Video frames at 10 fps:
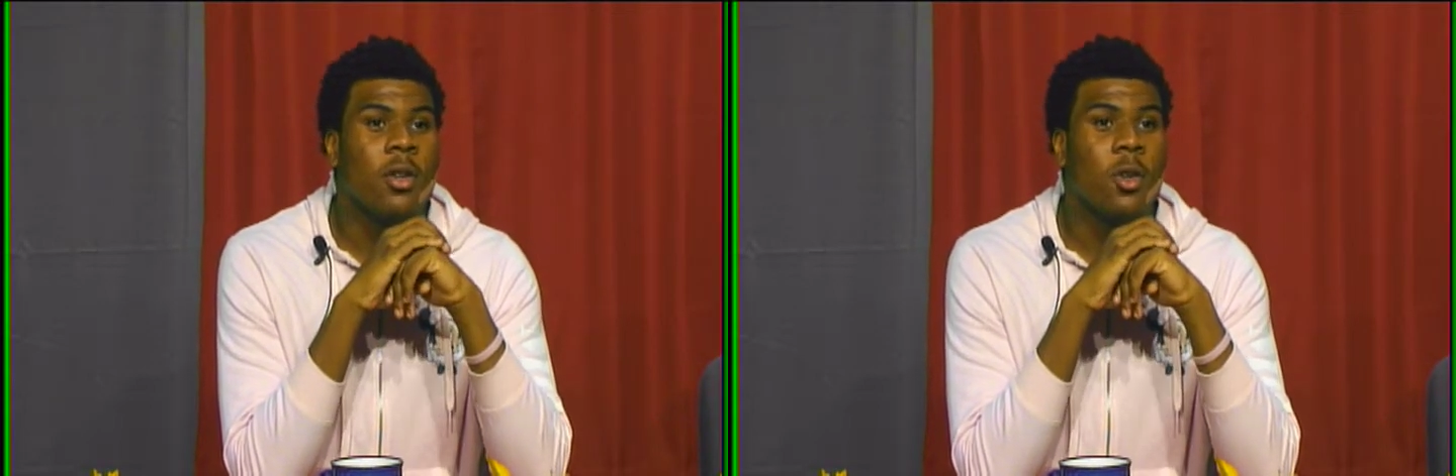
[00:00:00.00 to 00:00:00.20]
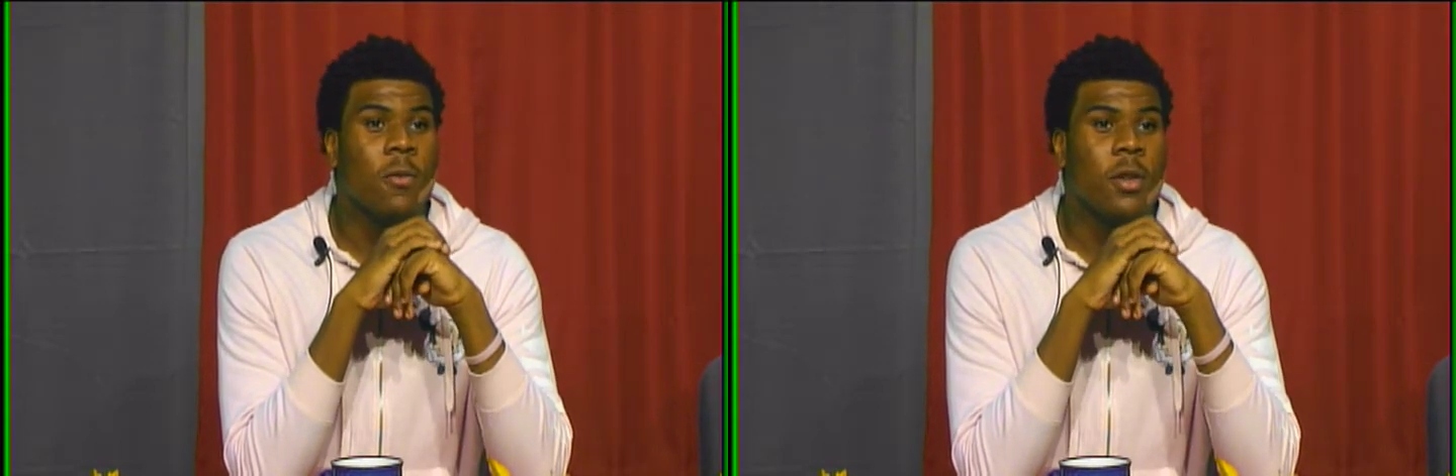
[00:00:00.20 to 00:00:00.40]

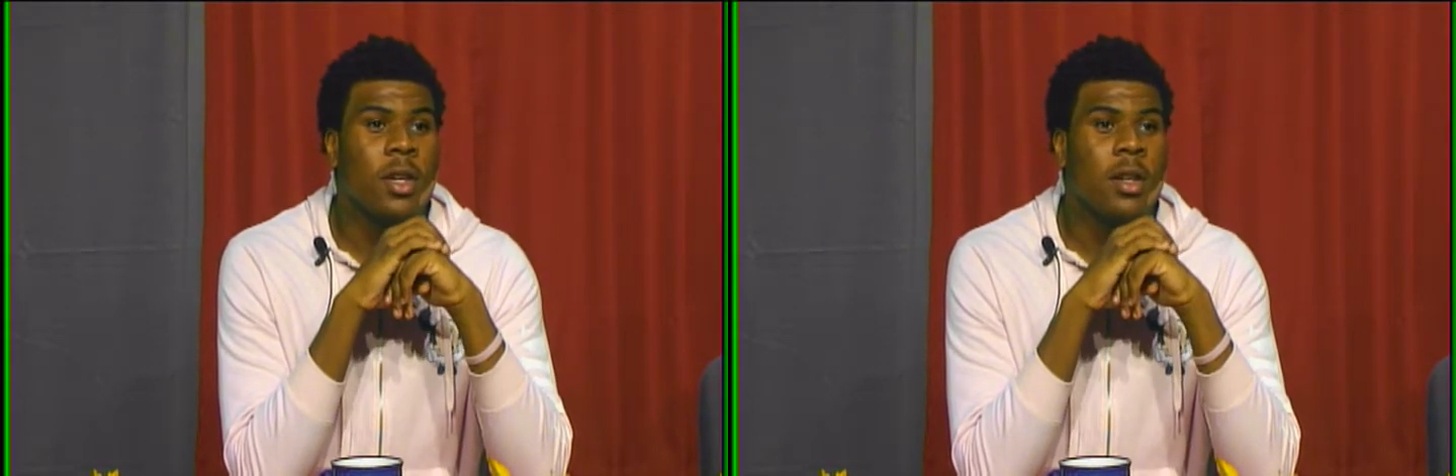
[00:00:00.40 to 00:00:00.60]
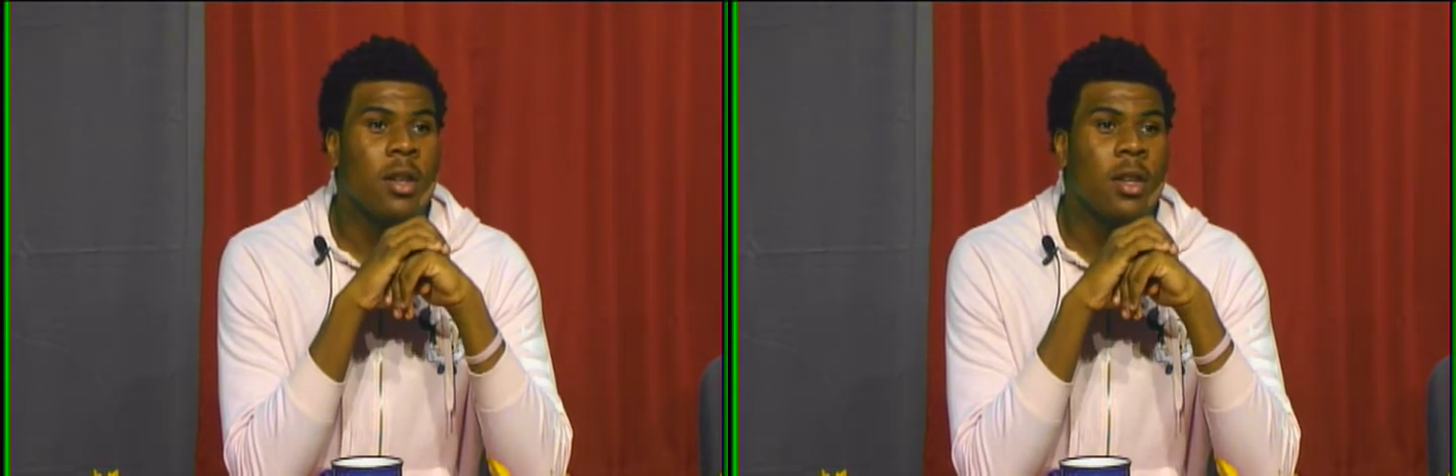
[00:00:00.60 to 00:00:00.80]
Don't
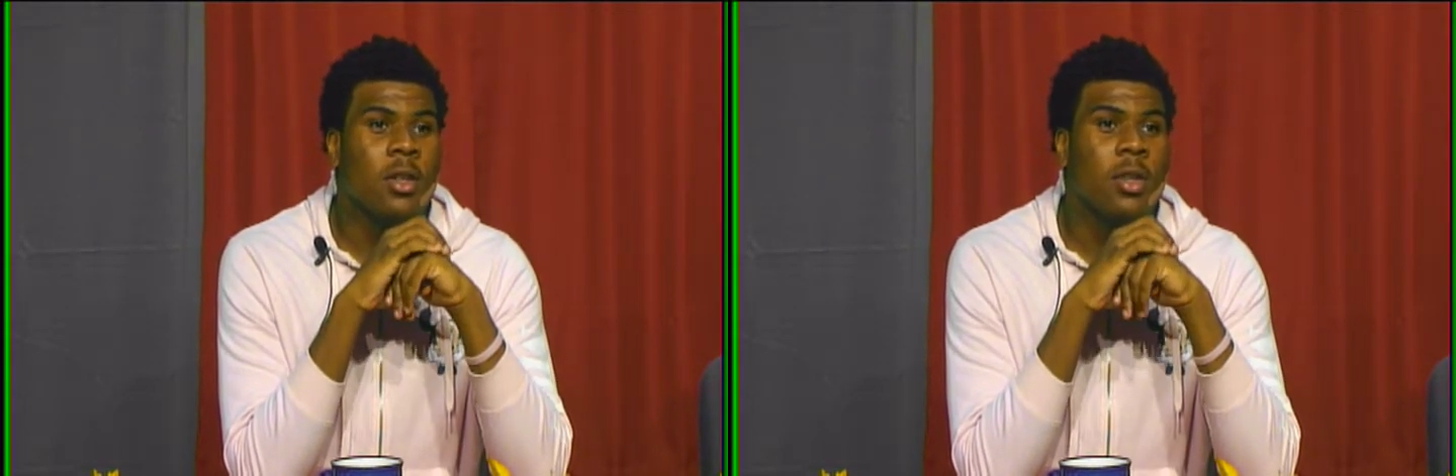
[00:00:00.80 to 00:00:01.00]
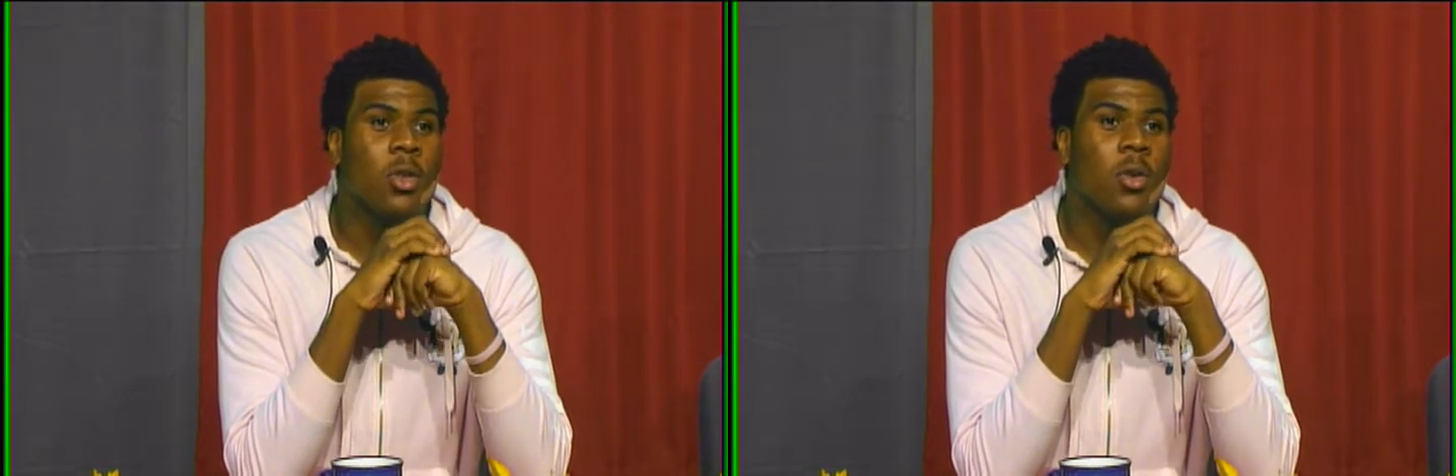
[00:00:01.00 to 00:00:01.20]
forget,
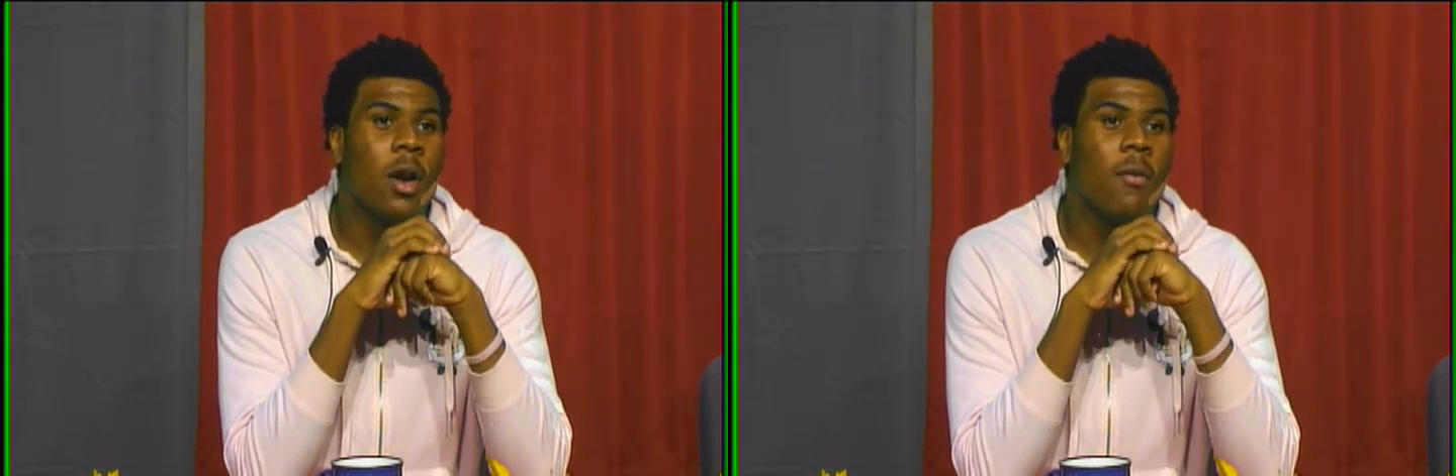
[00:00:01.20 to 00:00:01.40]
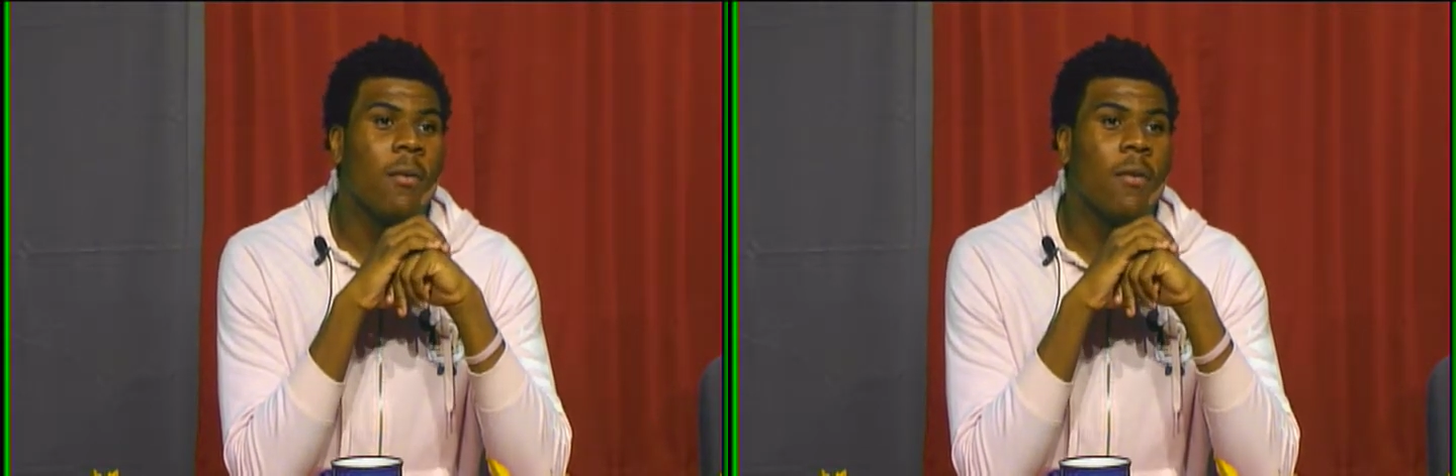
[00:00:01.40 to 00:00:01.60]
you need to
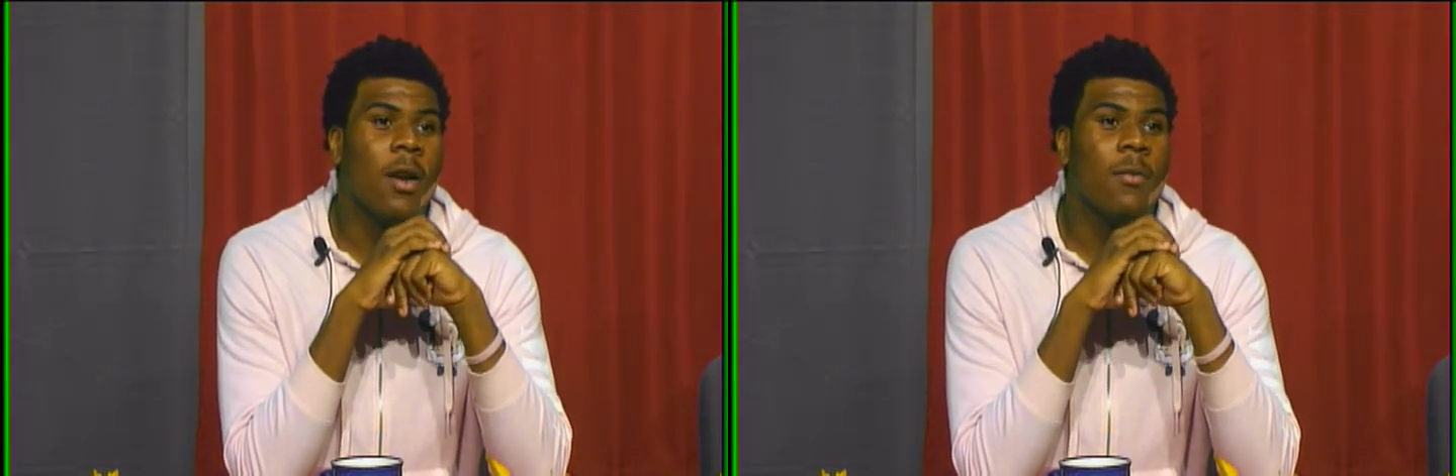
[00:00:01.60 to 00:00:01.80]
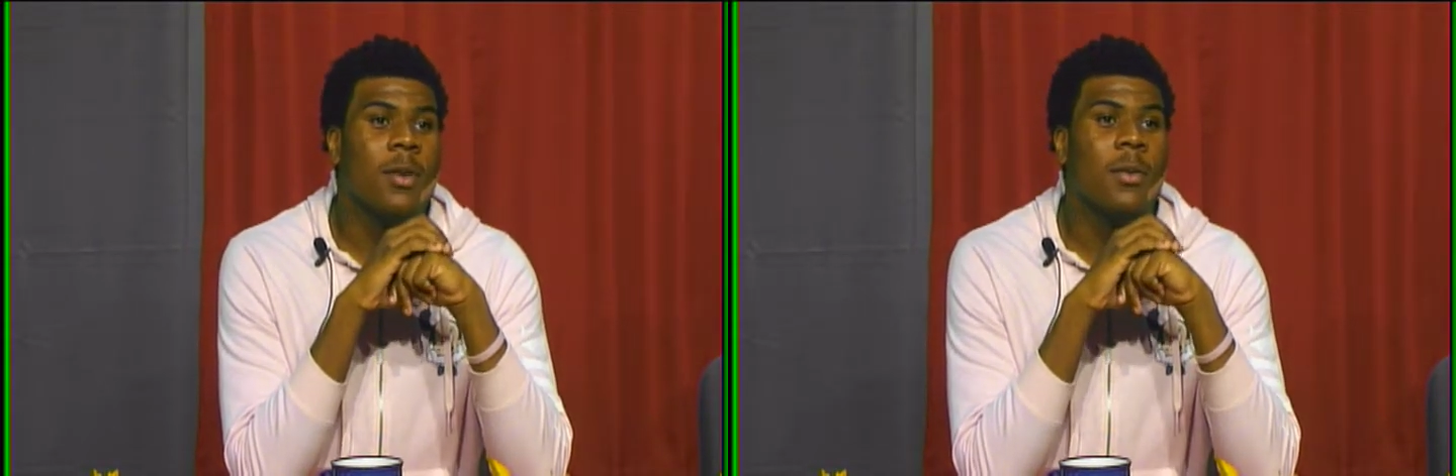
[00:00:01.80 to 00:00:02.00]
arrive at
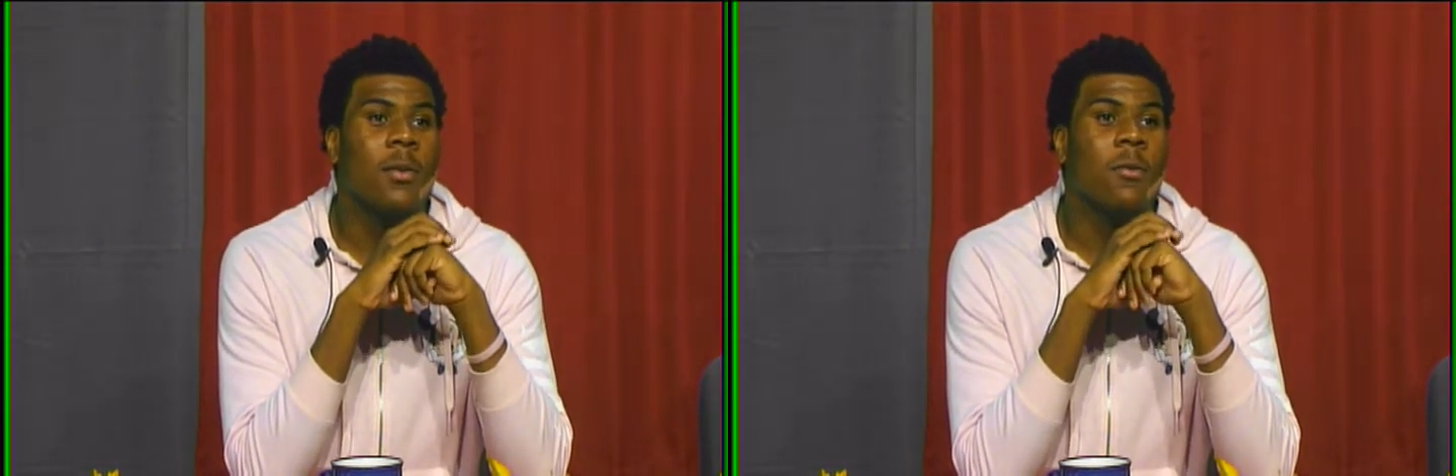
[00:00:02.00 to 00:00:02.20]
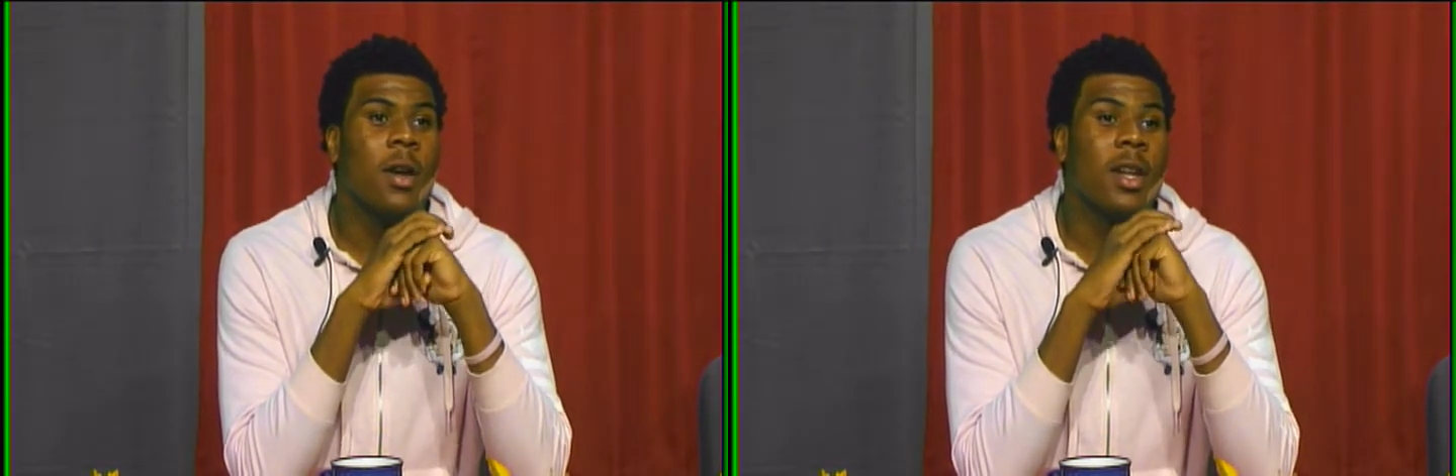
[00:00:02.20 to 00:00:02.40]
5 p.m.
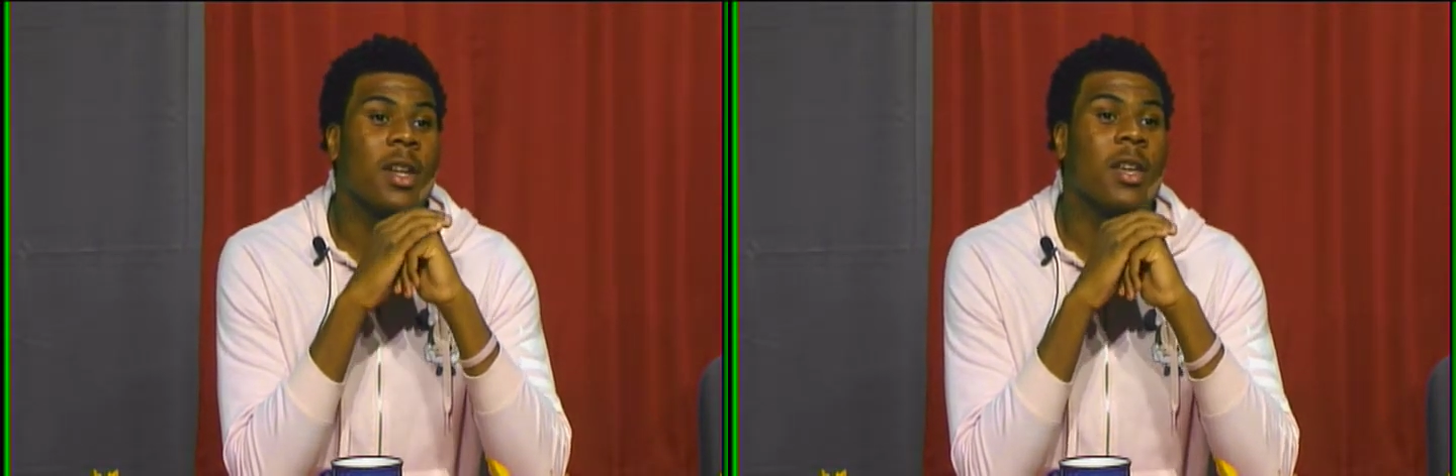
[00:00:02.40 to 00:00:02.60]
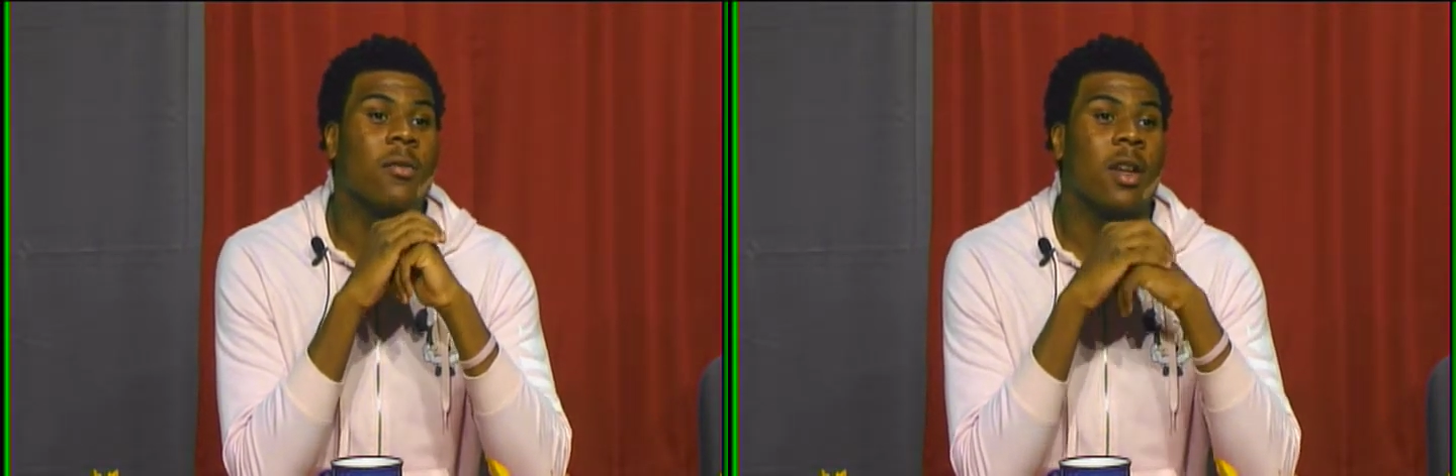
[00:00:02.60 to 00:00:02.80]
on Friday
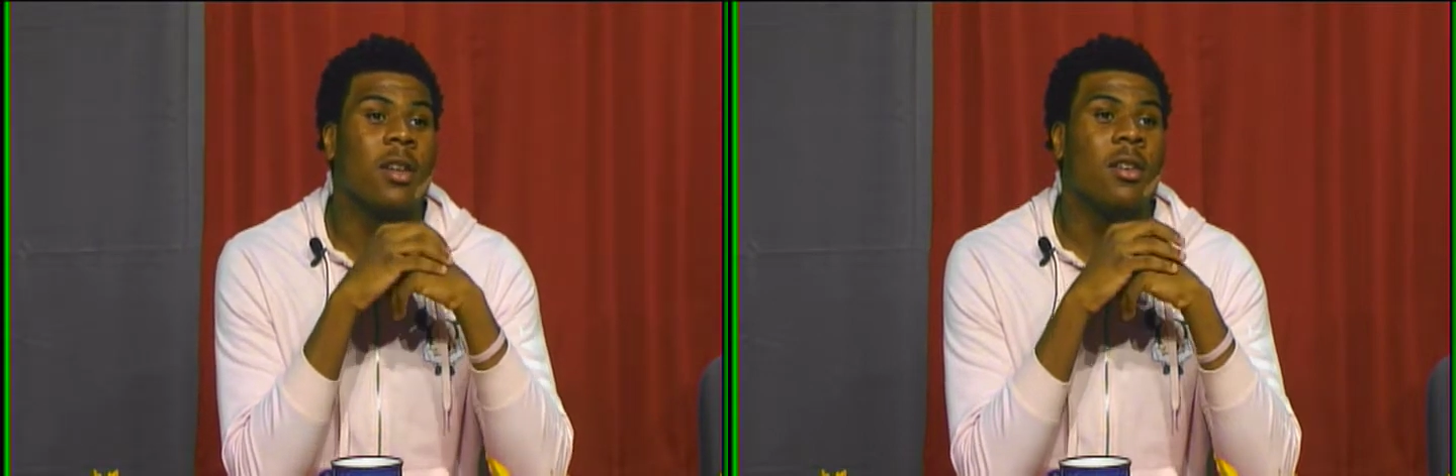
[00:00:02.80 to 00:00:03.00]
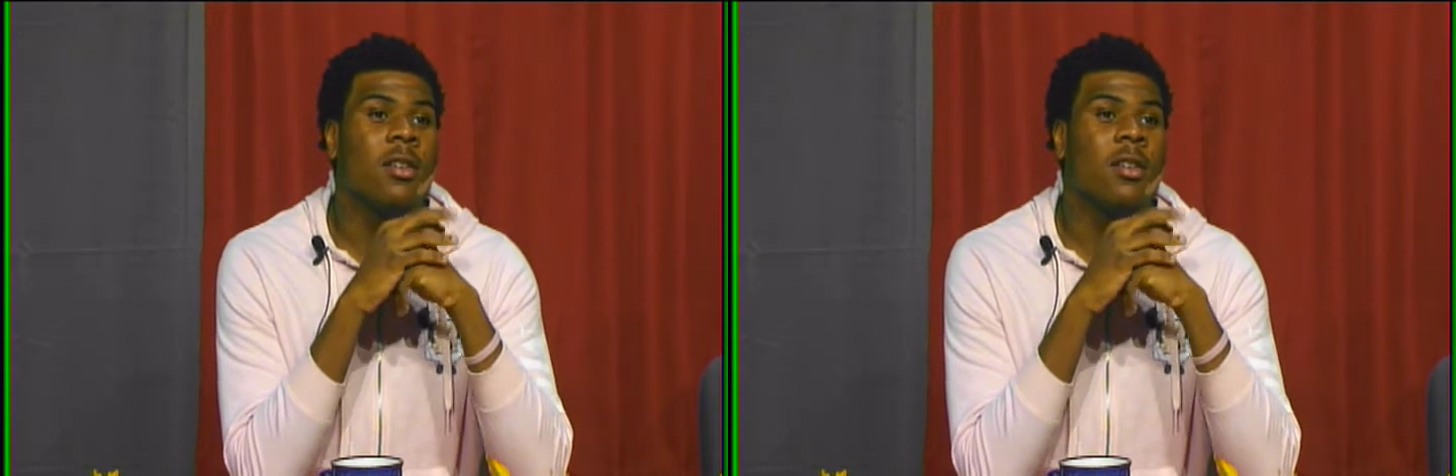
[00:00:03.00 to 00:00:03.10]
to get ready.